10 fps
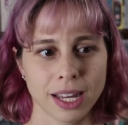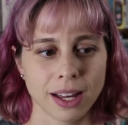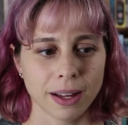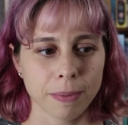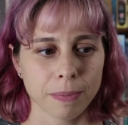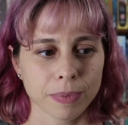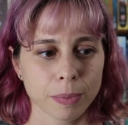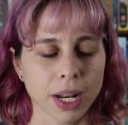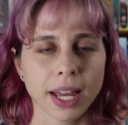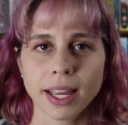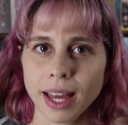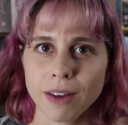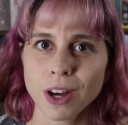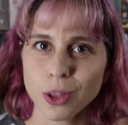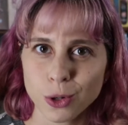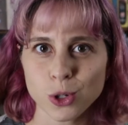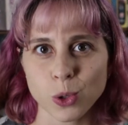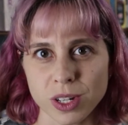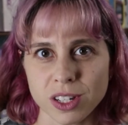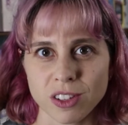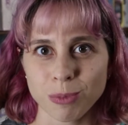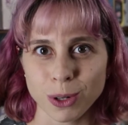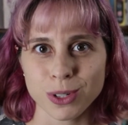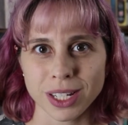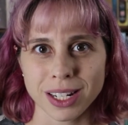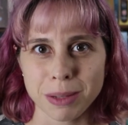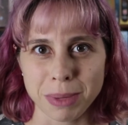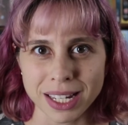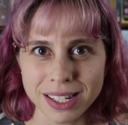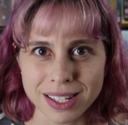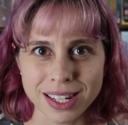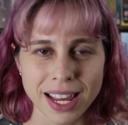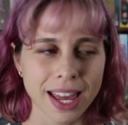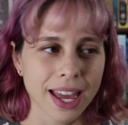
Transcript: but I have other sources of protein in the mix.